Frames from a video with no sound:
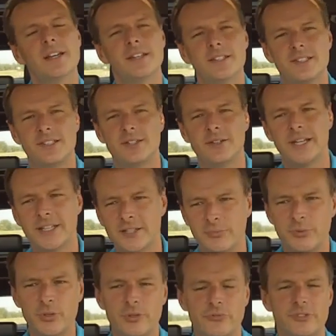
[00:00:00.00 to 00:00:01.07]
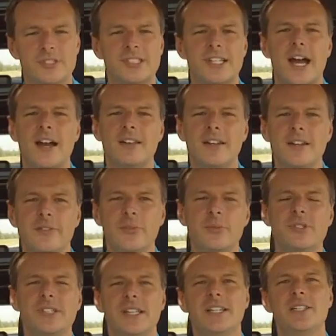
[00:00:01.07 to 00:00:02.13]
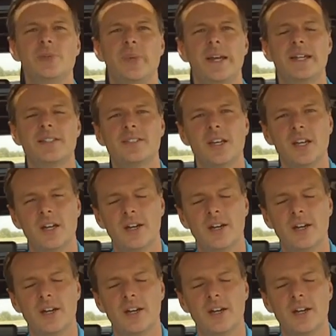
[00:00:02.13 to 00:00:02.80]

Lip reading: You still get the beautiful styling of the Mercedes-Benz,